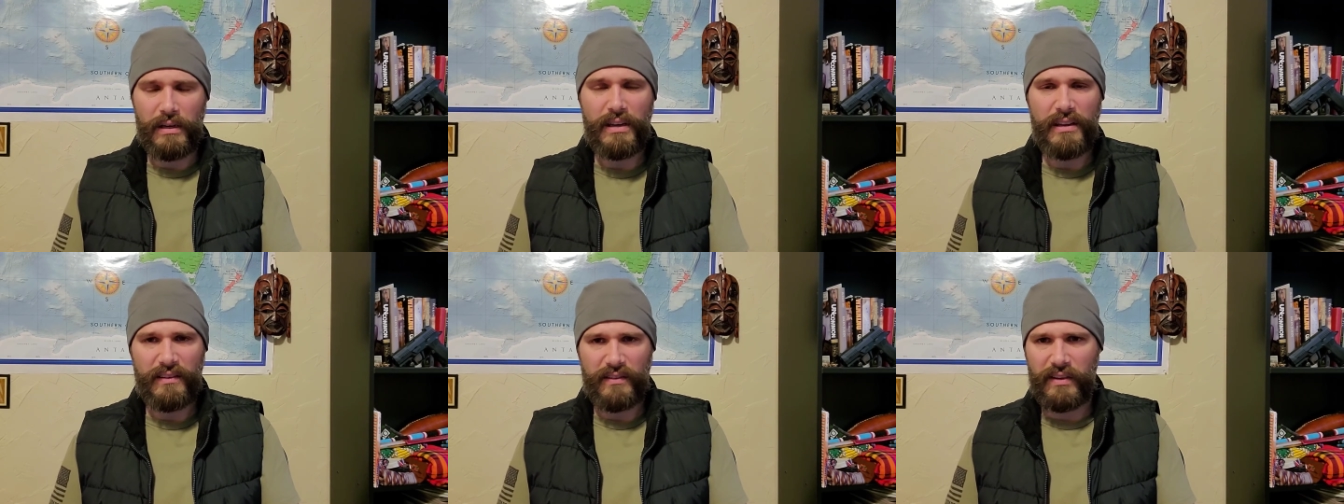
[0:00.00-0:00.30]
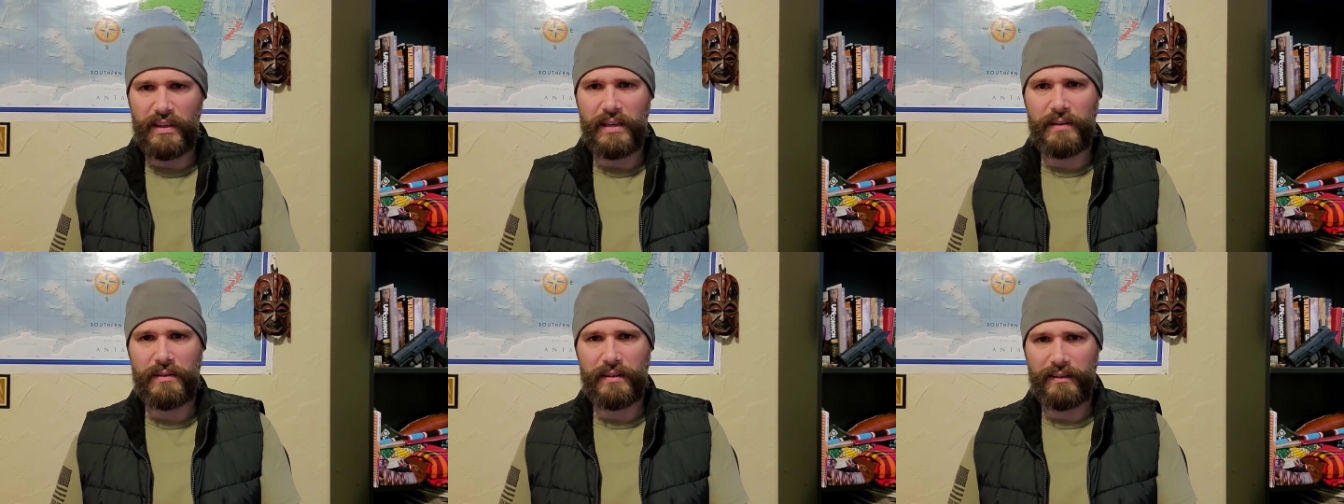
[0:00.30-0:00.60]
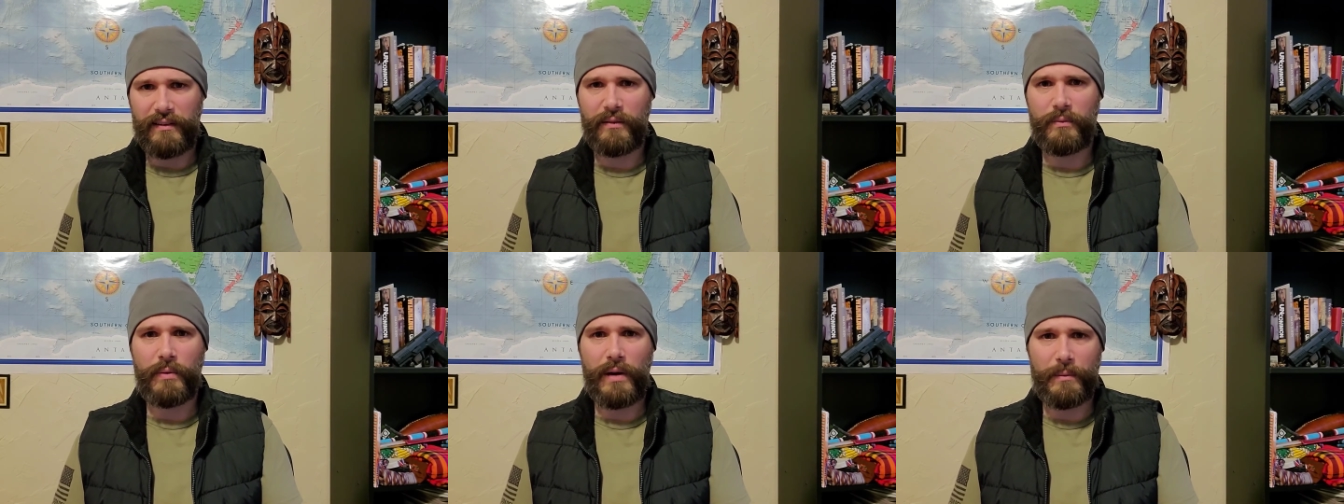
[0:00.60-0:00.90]
see,
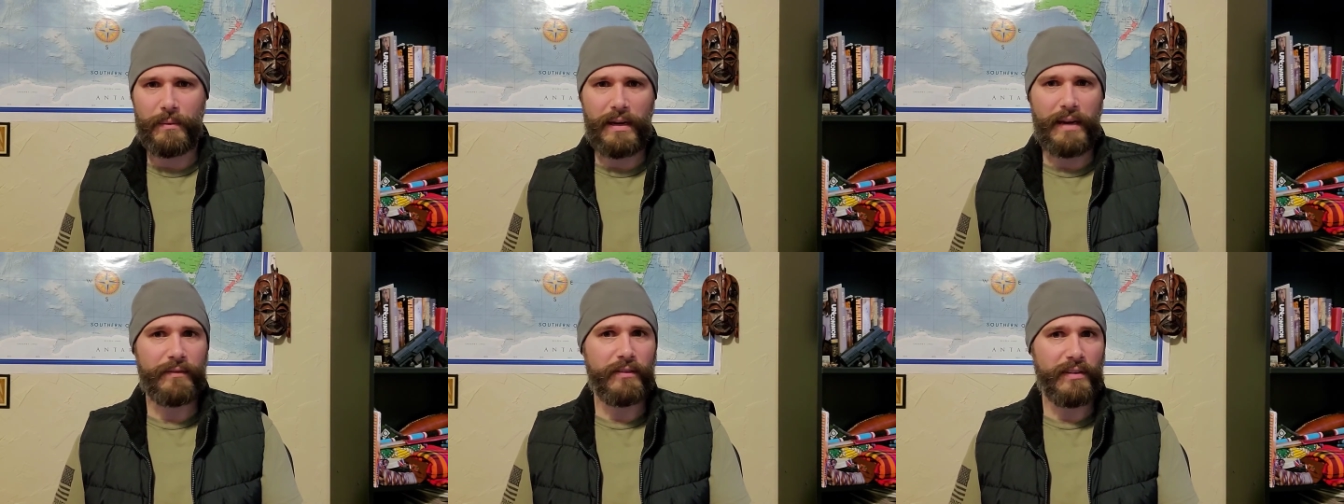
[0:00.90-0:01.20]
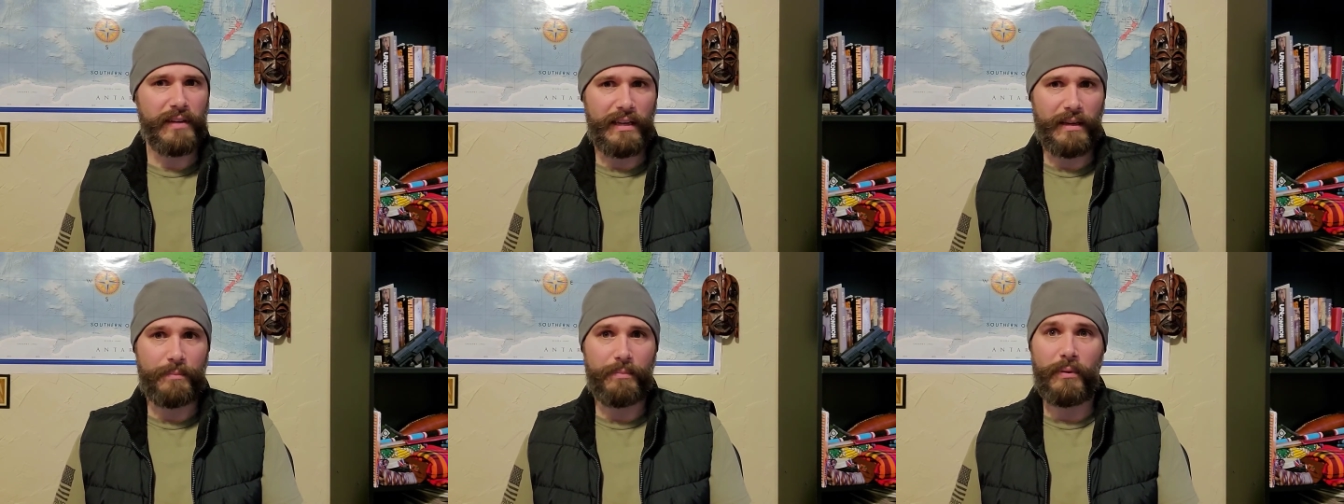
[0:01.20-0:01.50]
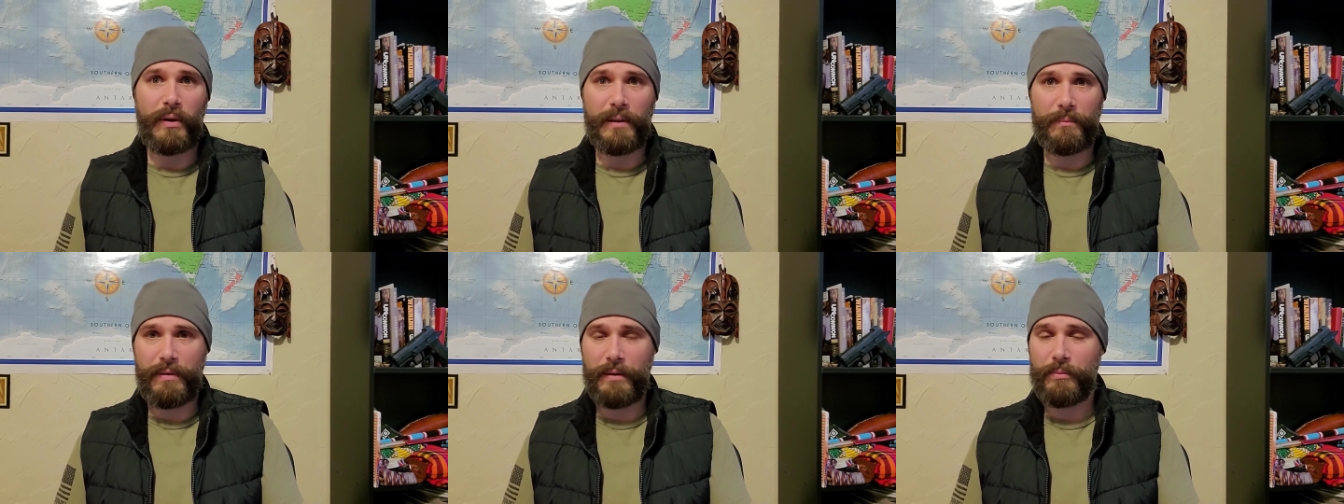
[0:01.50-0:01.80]
this is why we have to take
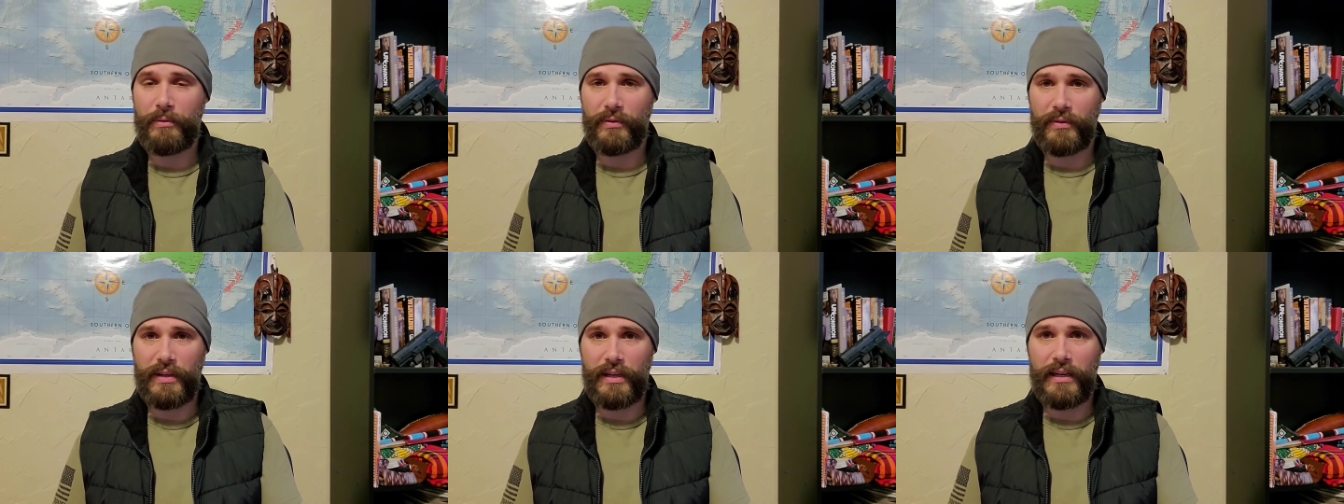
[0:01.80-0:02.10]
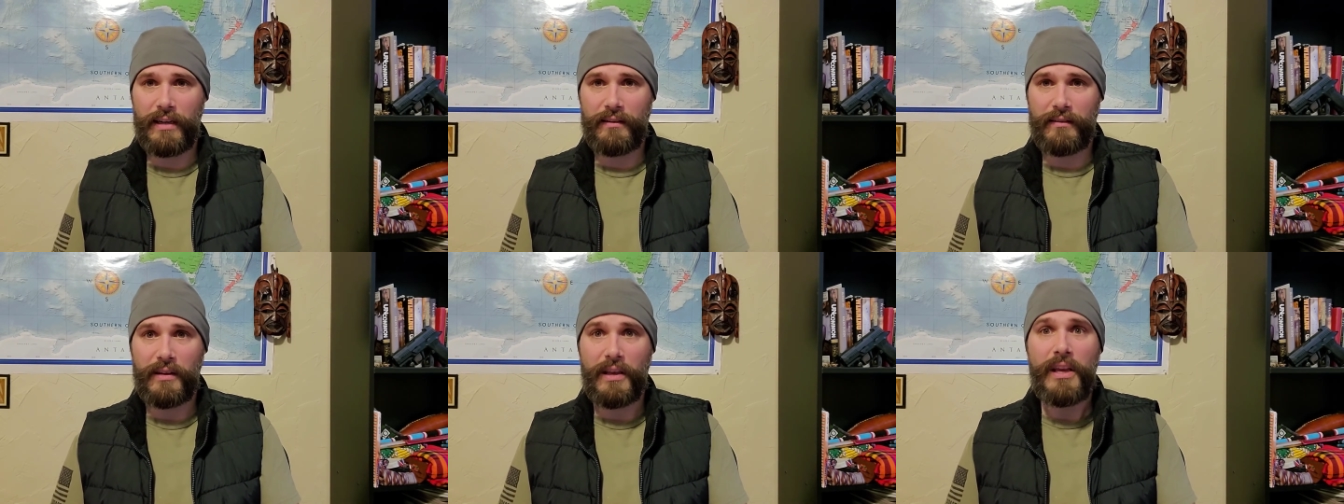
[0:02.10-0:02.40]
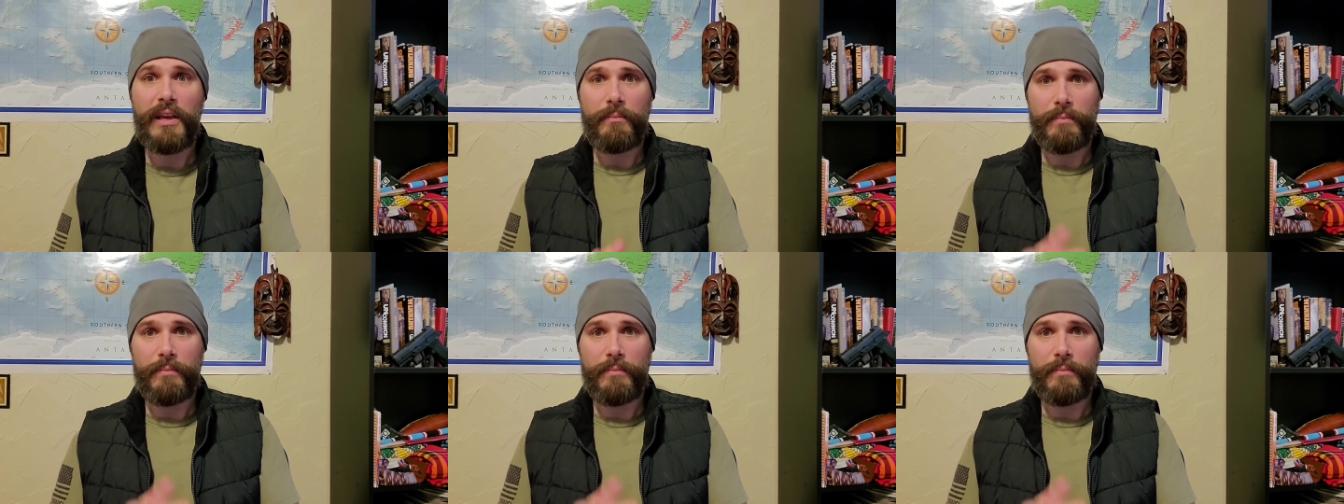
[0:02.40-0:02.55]
away people's guns.